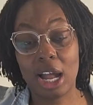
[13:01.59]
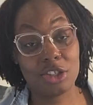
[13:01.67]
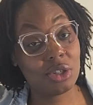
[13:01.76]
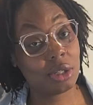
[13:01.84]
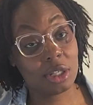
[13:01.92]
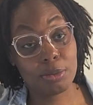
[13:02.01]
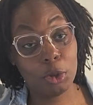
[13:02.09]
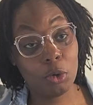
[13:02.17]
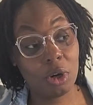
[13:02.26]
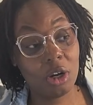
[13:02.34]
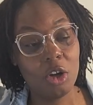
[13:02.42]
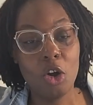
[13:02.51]
I just
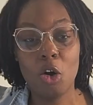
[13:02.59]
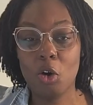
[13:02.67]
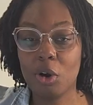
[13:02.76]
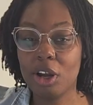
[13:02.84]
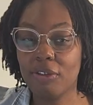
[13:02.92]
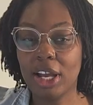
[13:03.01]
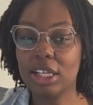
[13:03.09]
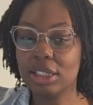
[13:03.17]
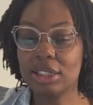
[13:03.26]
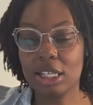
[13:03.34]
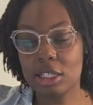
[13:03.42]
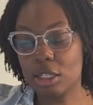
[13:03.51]
explore or if I could
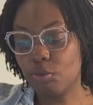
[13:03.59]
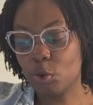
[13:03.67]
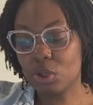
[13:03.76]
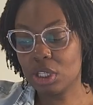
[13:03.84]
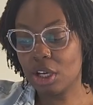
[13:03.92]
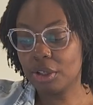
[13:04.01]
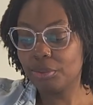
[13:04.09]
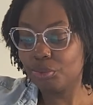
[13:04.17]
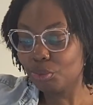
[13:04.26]
set some roots there.